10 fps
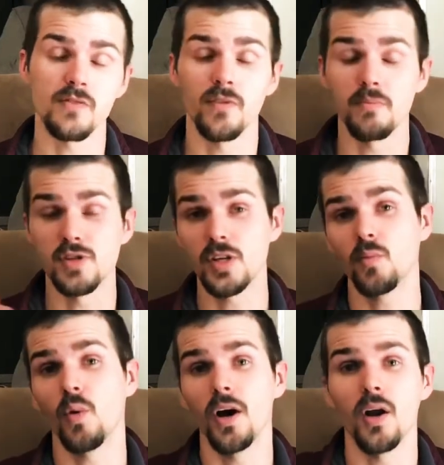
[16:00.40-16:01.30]
from Gen
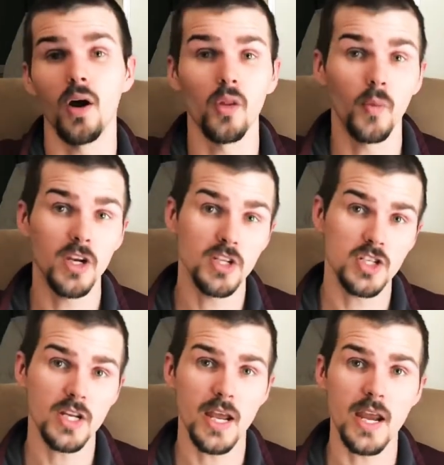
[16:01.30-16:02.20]
1 all the way to
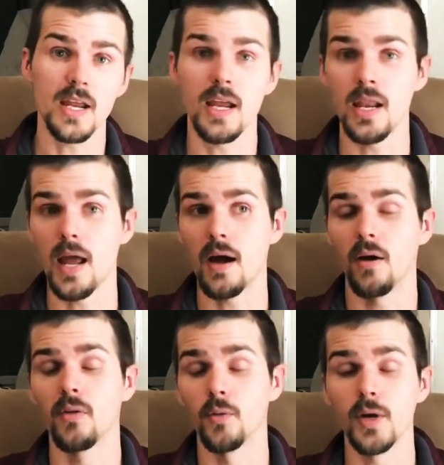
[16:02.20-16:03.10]
Gen 8 and all
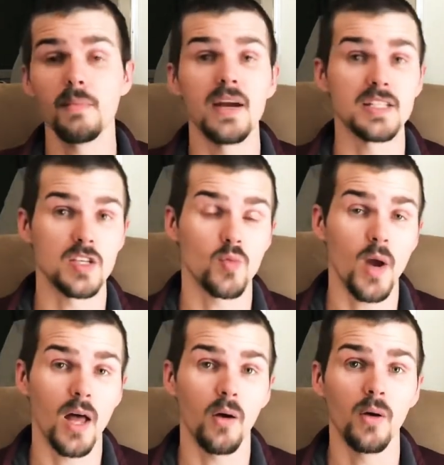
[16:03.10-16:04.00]
the remakes as
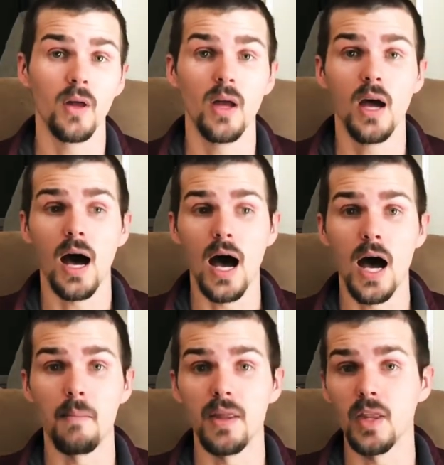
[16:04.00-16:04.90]
well,
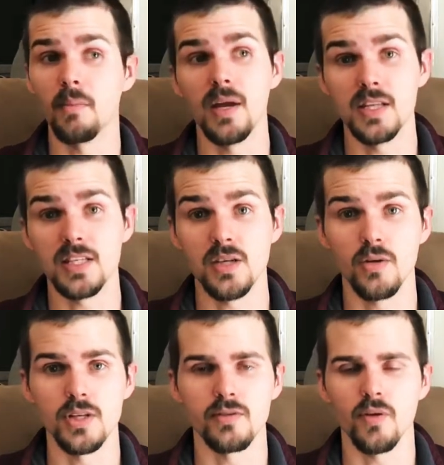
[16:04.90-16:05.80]
in the main
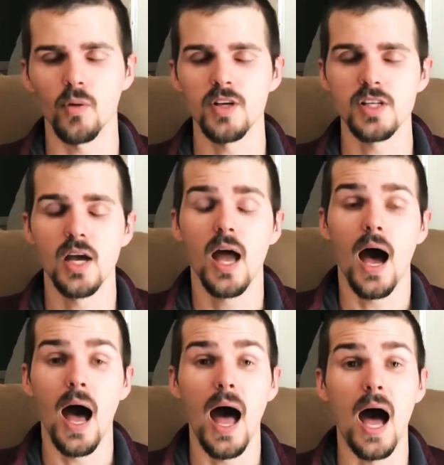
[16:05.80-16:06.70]
series, of course,
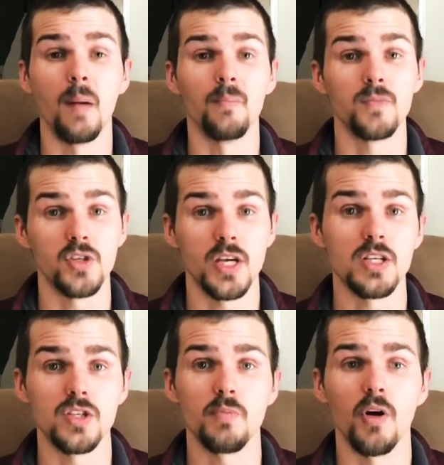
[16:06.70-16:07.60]
to get
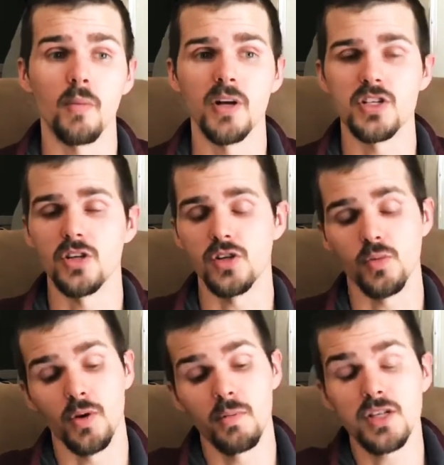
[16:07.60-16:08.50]
to Pokemon Shield. So we're
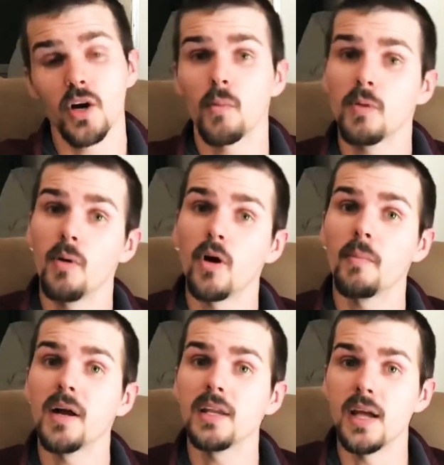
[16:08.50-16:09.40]
going to be starting with
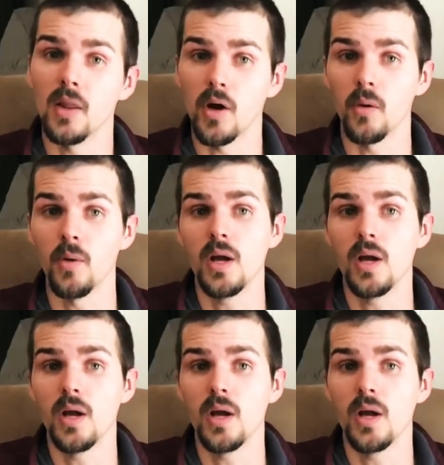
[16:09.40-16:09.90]
Pokemon Yellow